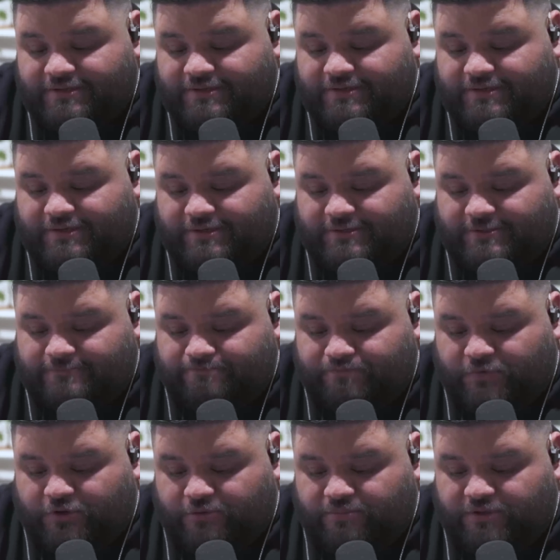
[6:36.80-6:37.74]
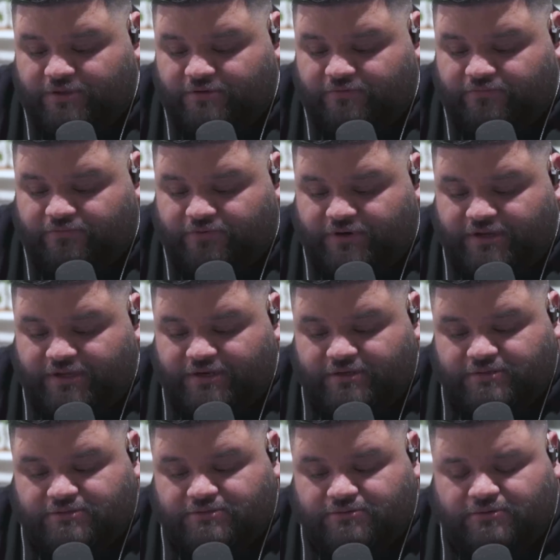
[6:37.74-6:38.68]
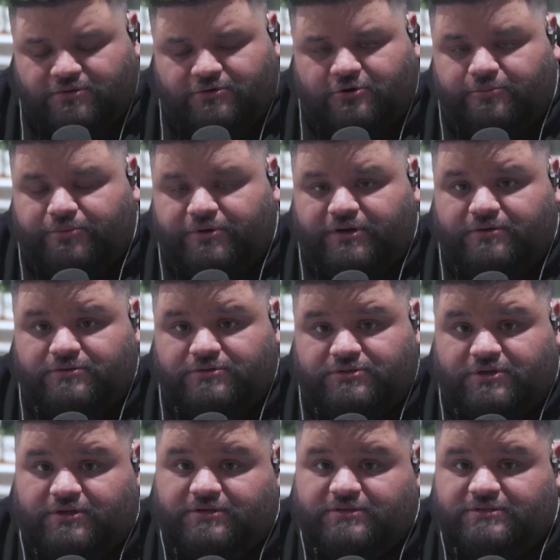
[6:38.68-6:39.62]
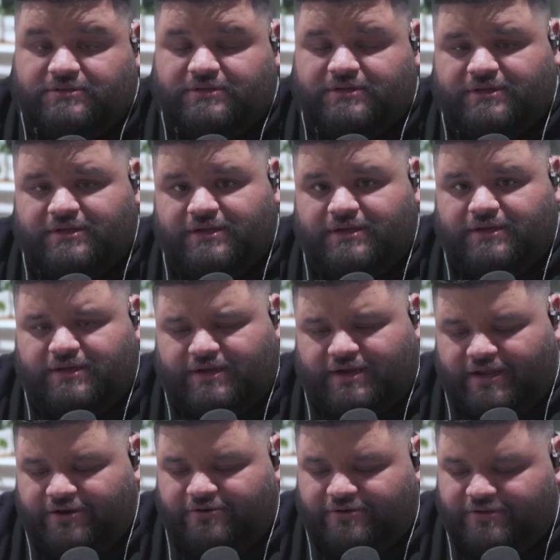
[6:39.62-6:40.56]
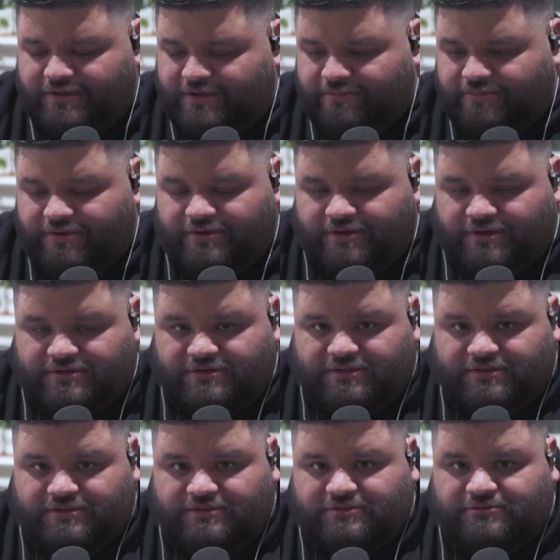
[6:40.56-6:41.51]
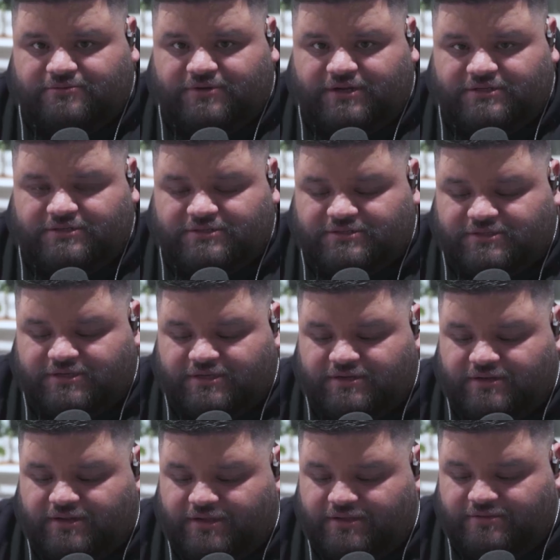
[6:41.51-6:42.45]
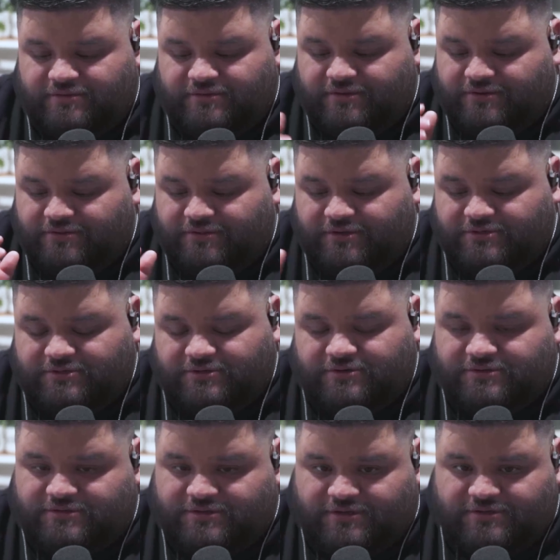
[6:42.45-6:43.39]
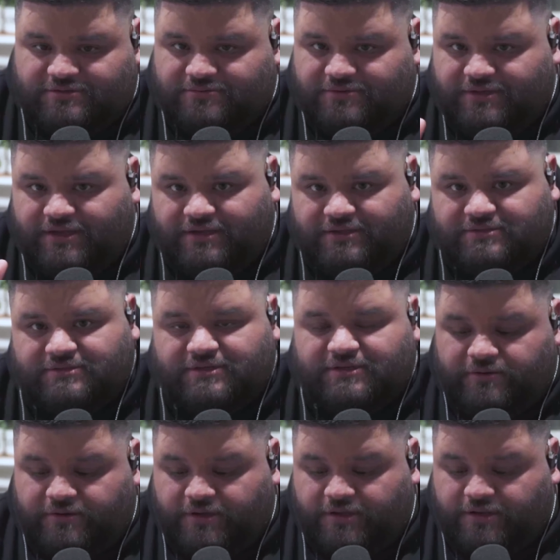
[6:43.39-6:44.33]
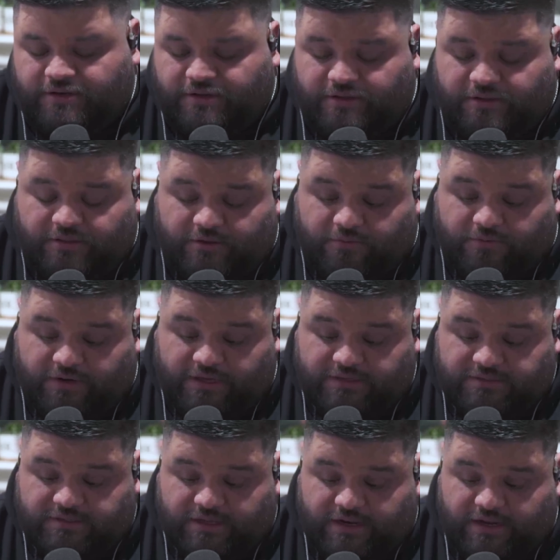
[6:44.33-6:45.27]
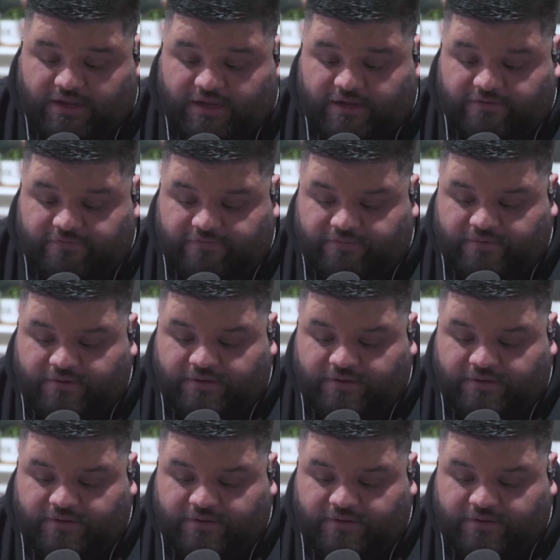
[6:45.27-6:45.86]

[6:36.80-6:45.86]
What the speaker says: Don't be afraid to incorporate new songs. I know it can be contradicting to what I just said. Like, there's certain songs we can't sing, and the ways that I've